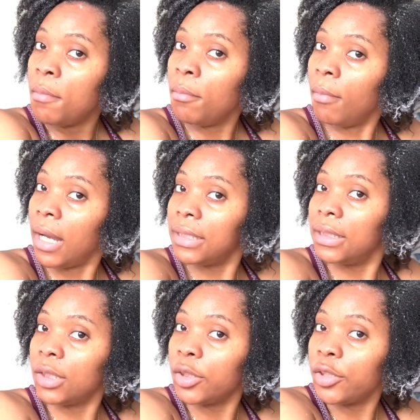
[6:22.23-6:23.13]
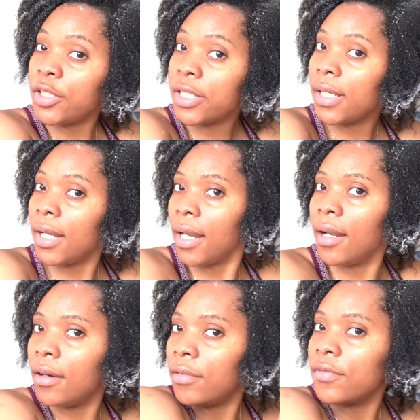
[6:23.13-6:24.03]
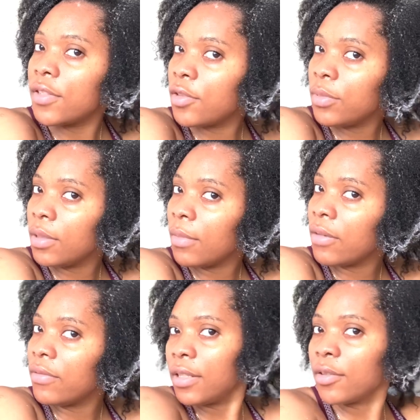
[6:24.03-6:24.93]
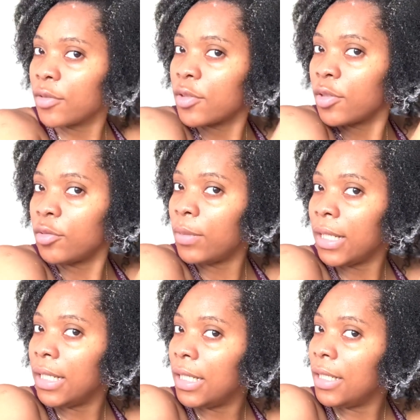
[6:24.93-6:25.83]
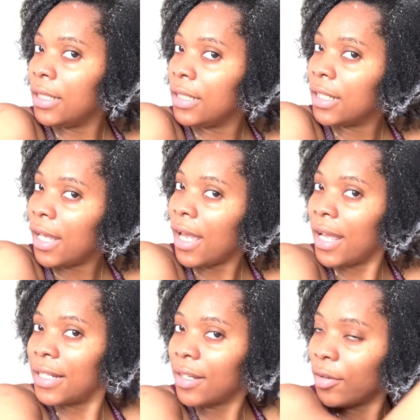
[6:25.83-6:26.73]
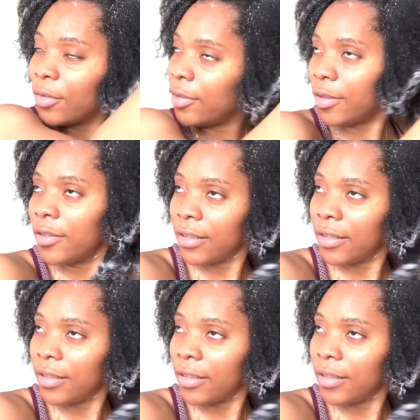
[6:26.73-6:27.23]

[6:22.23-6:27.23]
My daughter, she loves doing my videos so badly, and in order